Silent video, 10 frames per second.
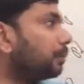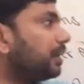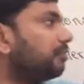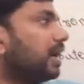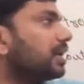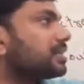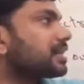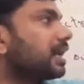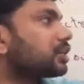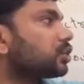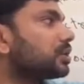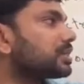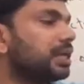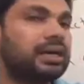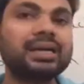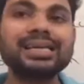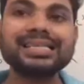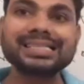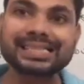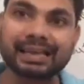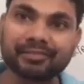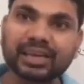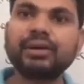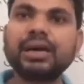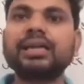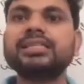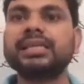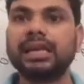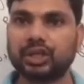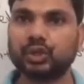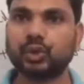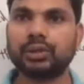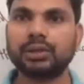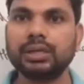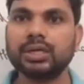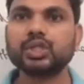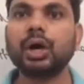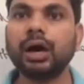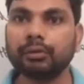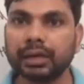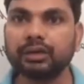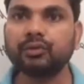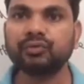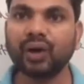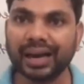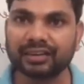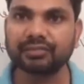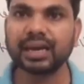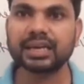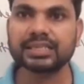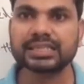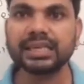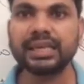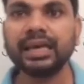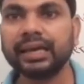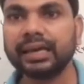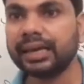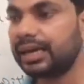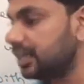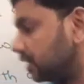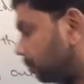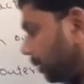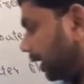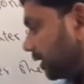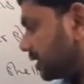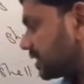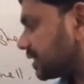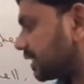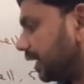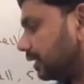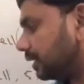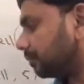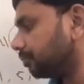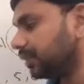how many valence electrons here? 7 valence electron. So how can you find valency? 8 minus n.